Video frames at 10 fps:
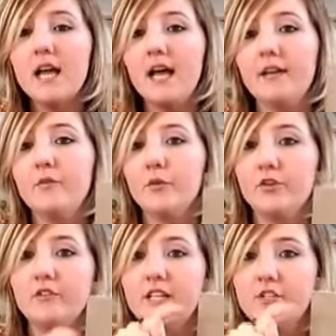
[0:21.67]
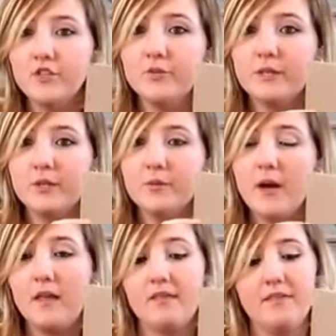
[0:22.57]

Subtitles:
and if you want a really short little one,